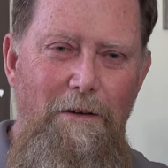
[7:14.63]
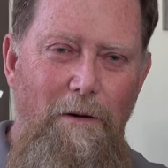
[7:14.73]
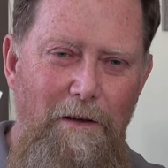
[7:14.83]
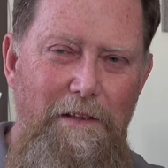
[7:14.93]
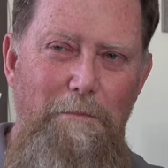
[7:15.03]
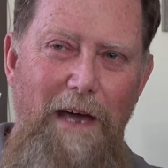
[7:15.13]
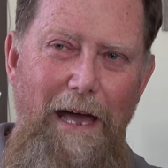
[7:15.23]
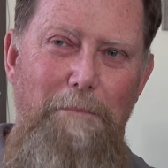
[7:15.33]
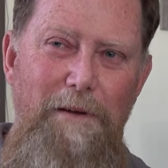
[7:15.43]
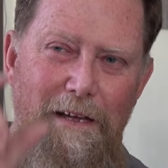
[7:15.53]
on the
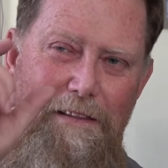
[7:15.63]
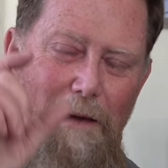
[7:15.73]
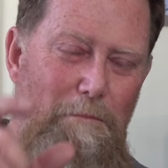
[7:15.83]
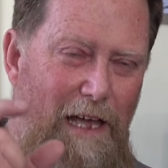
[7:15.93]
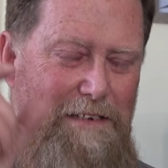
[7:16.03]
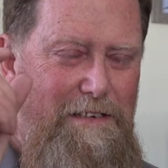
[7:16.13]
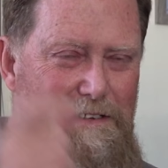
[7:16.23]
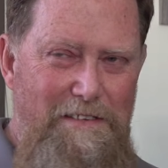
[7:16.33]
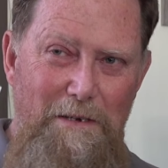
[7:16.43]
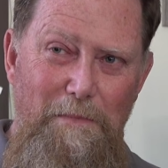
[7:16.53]
map that matched the
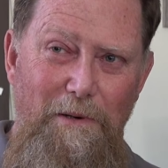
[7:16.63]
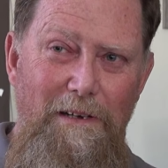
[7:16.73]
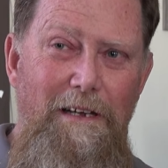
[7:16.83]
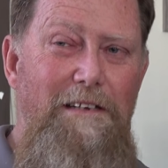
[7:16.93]
symbol.